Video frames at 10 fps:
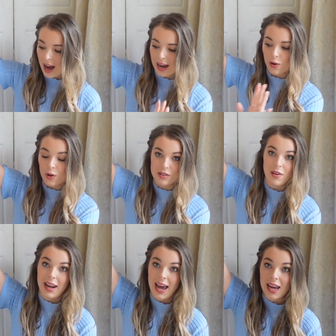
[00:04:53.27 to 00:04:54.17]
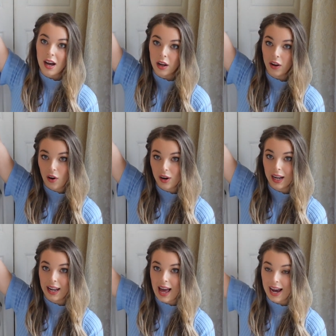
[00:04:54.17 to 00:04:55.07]
I also like
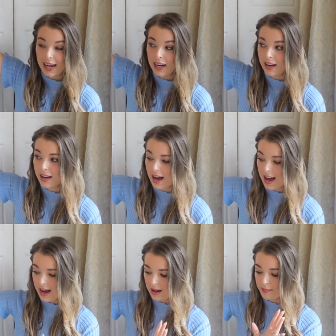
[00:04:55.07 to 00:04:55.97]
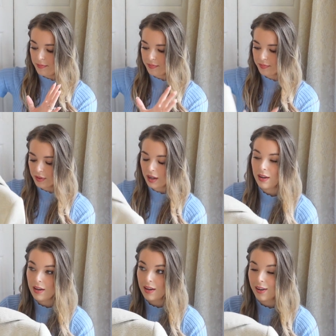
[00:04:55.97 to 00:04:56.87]
longer line um,
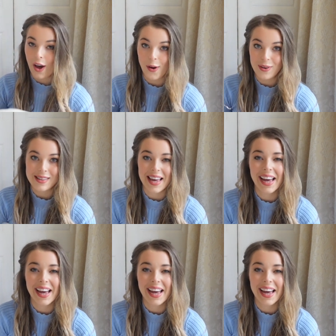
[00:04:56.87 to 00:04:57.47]
coats.